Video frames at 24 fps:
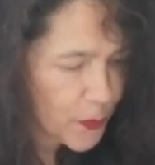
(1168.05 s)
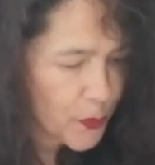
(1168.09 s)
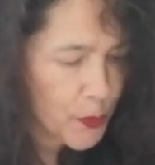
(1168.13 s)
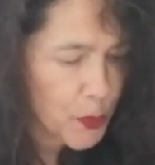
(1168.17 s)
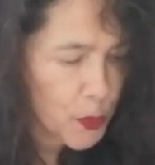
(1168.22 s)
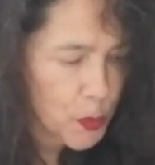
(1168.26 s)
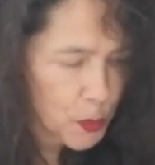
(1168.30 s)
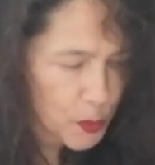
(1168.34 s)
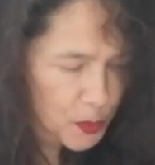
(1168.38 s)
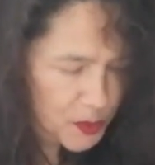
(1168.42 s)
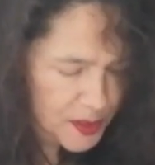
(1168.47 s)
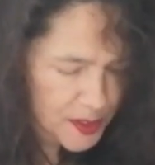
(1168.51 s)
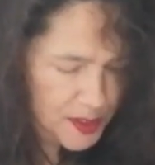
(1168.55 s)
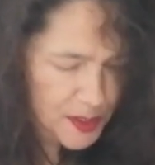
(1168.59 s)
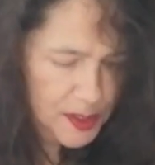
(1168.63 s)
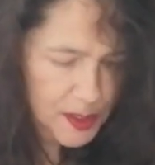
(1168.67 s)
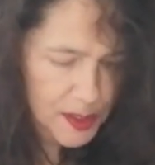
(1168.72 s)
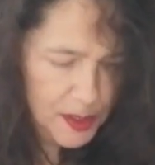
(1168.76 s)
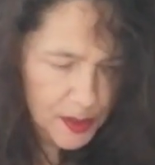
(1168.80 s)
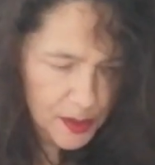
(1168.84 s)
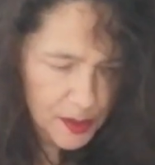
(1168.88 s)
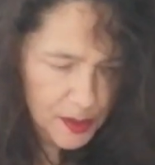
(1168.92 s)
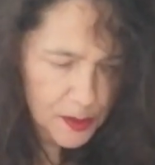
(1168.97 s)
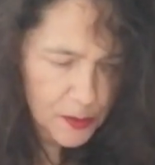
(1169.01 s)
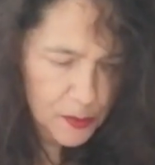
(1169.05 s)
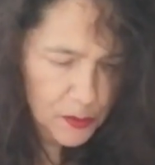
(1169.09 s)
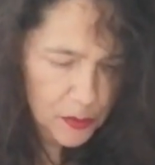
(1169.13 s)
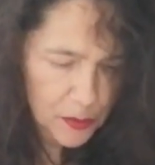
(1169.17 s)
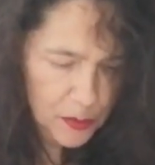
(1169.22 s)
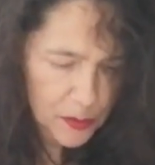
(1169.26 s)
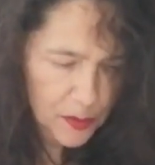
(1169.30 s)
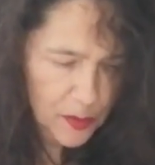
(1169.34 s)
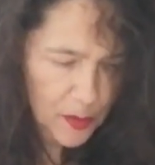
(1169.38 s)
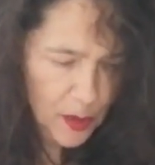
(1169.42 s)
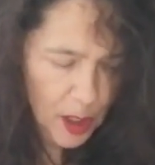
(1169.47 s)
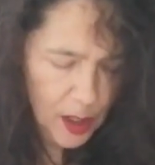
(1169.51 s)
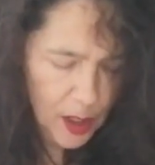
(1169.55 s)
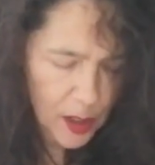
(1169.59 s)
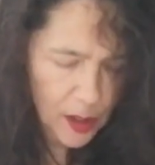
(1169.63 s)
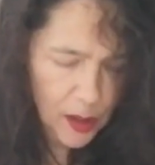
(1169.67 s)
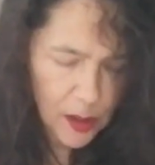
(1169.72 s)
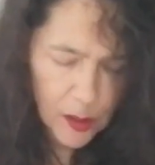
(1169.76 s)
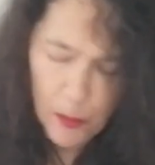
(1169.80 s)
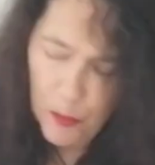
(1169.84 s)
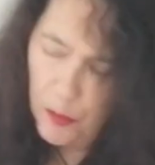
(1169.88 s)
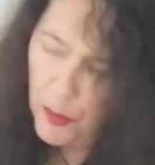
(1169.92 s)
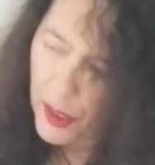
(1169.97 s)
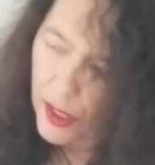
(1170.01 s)
thoughts to
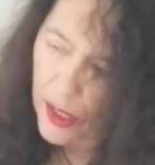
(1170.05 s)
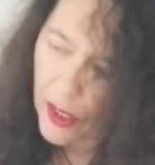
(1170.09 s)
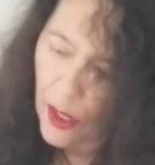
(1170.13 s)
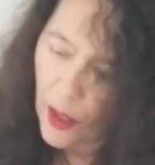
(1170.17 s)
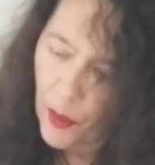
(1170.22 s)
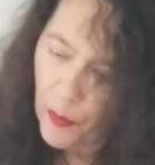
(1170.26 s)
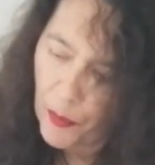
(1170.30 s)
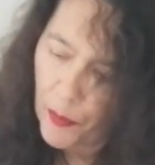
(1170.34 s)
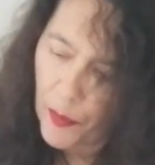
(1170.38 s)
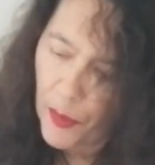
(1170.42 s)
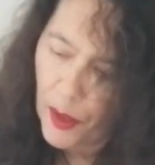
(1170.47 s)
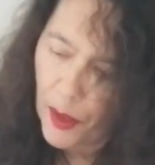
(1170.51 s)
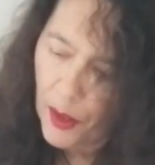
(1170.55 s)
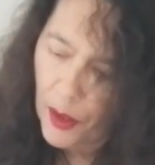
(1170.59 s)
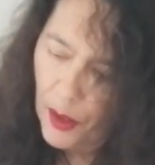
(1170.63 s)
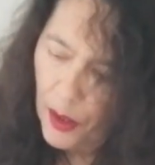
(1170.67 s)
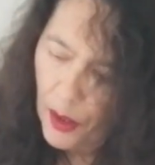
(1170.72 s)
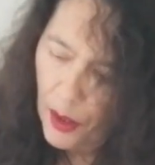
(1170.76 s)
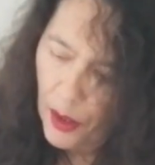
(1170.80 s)
become